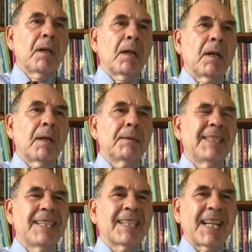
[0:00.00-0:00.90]
uh,
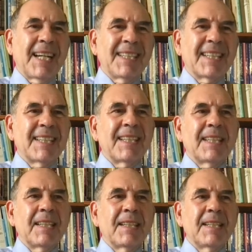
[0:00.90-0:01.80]
design
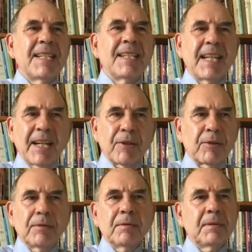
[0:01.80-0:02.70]
thinking
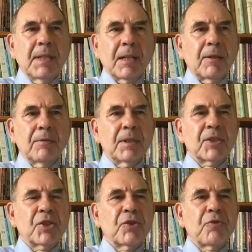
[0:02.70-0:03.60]
narrowed down
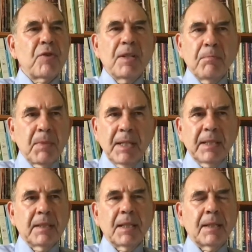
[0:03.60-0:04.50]

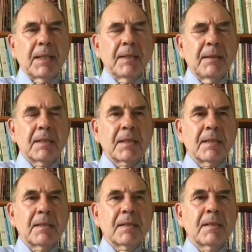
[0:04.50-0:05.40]
extremely, uh, and this
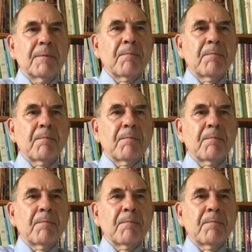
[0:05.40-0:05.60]
is